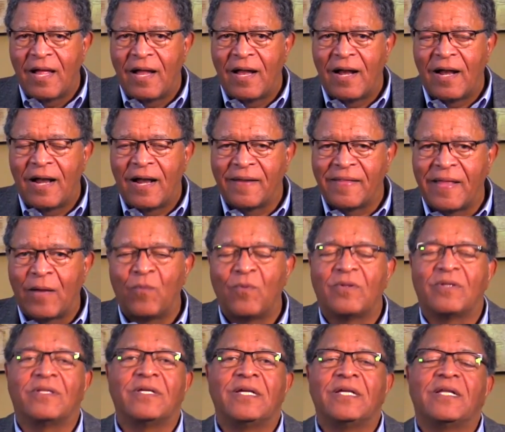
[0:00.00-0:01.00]
uh, that
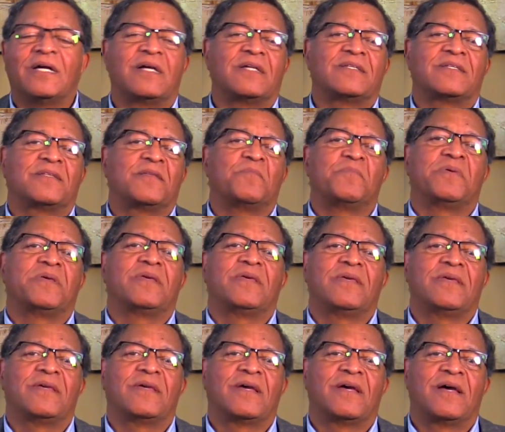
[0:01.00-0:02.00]
will lead us to
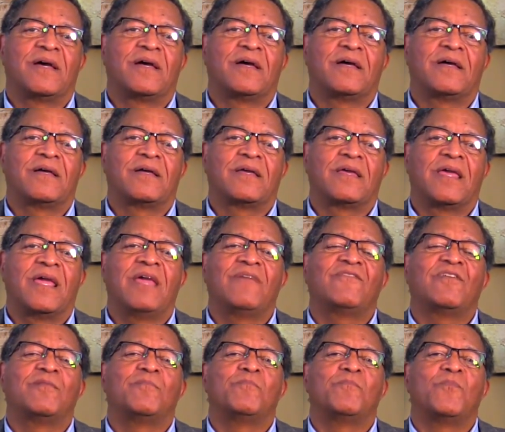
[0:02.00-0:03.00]
be uh,
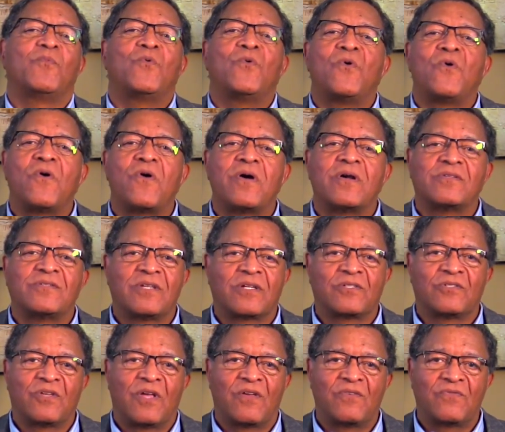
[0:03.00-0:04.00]
even more
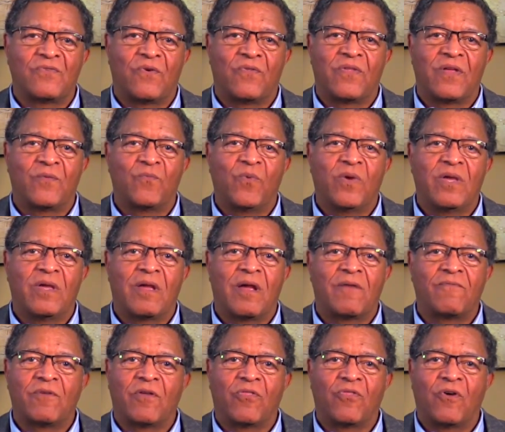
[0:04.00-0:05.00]
successful than we
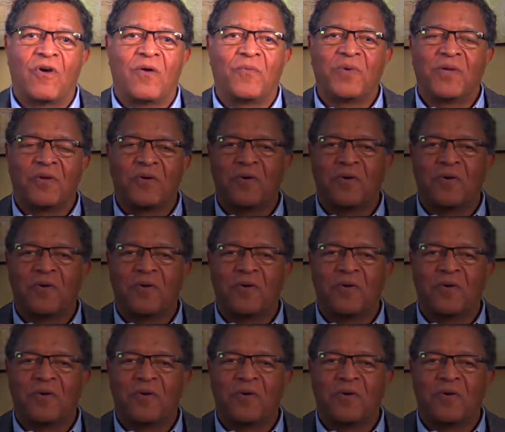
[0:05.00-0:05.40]
ever thought we